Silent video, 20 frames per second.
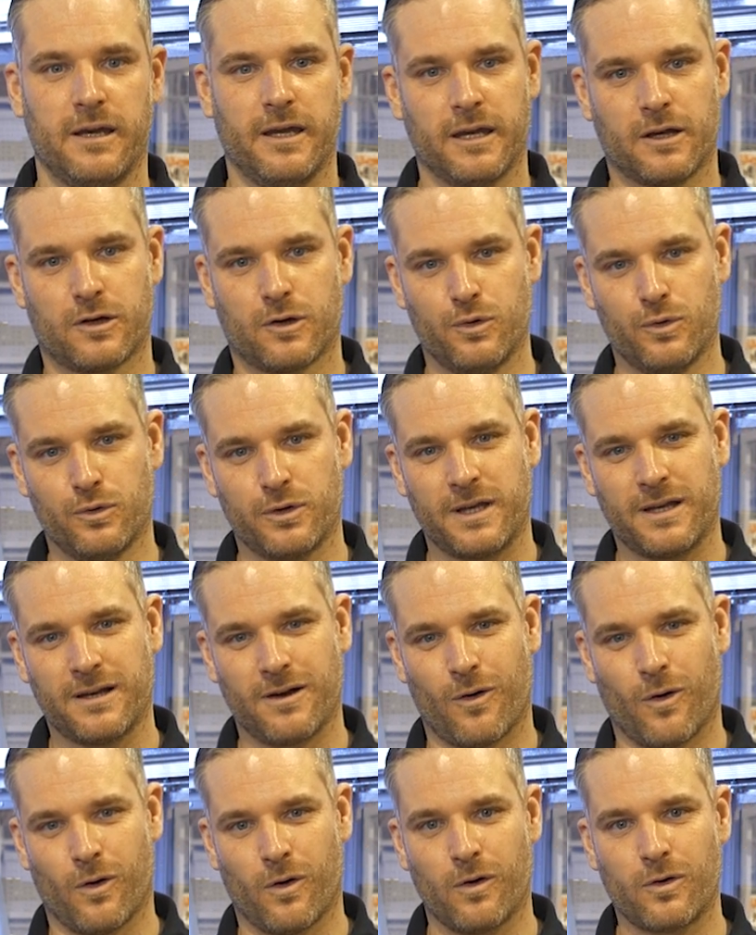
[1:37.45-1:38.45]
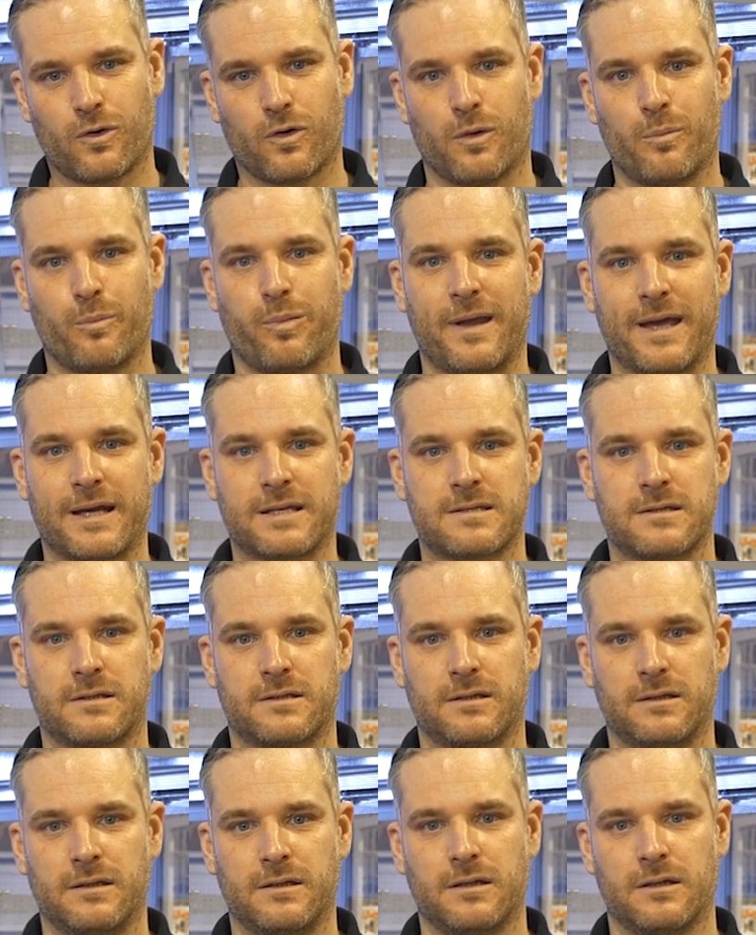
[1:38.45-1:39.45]
including all
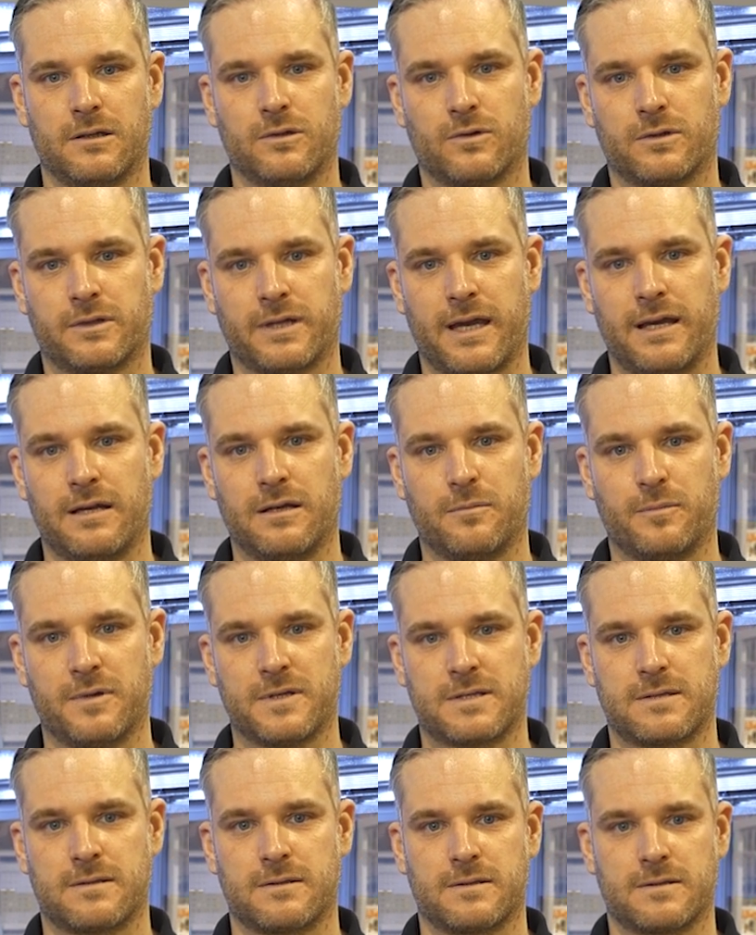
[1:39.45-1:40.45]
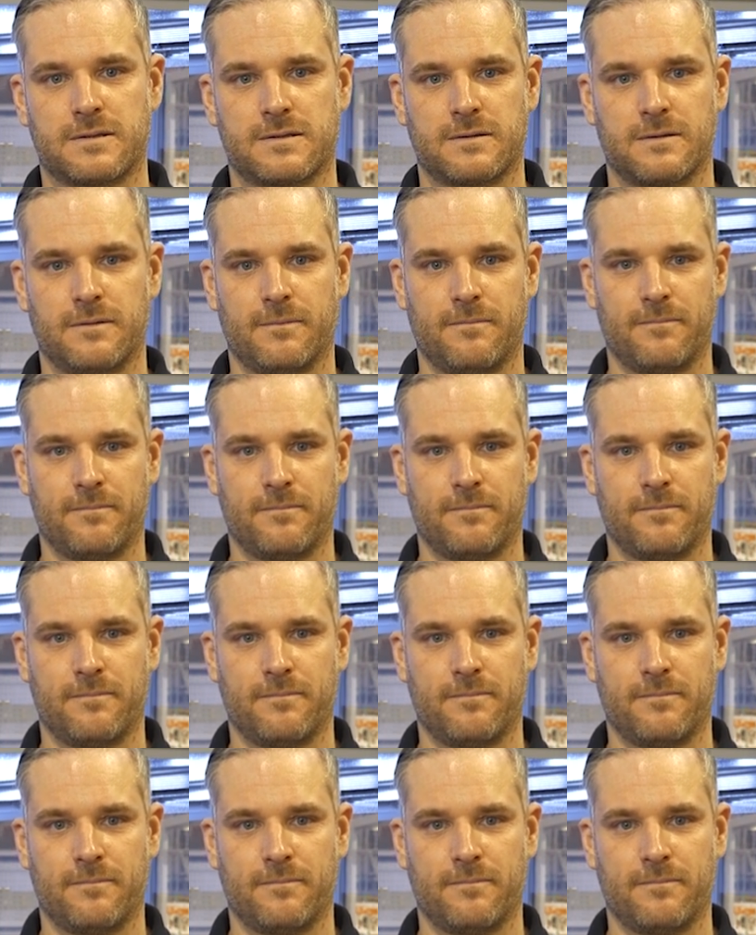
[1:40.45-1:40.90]
complexity in your daily business.